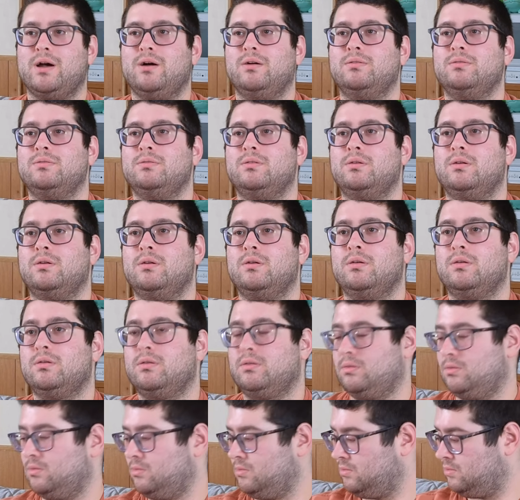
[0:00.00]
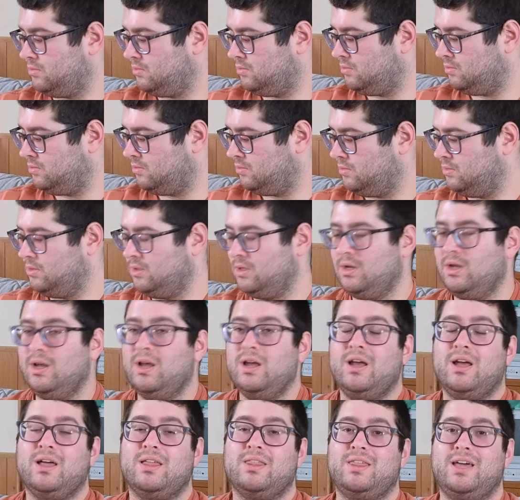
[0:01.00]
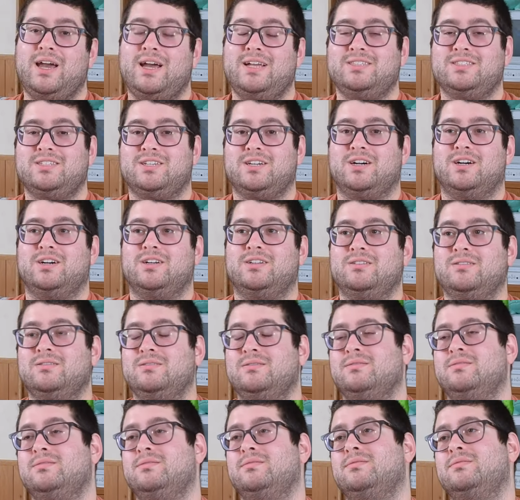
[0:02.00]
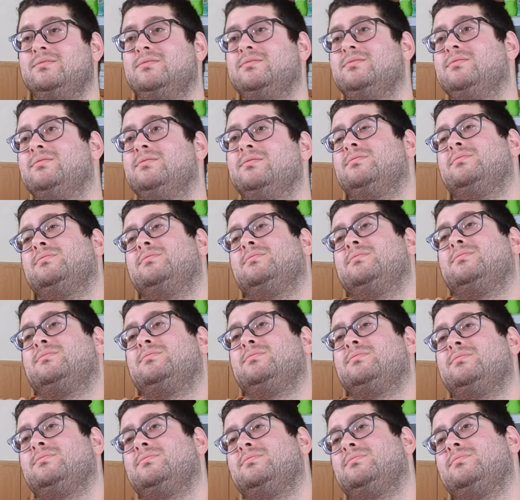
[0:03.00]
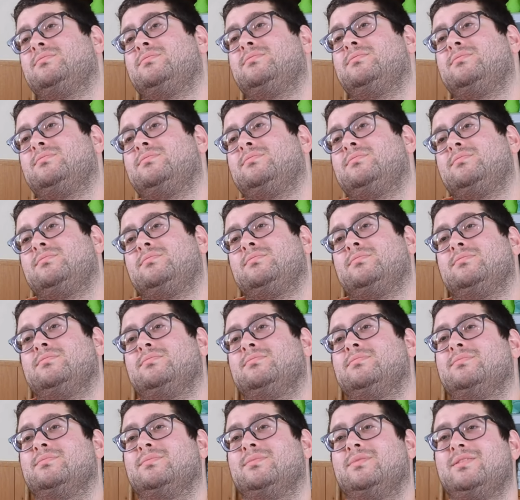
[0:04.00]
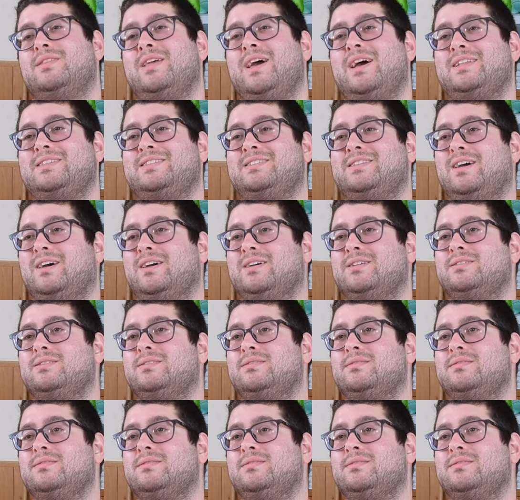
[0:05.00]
tell our friends what was going on. He That's good. Visiting, but they still found a way to show their support. That's nice. Pretty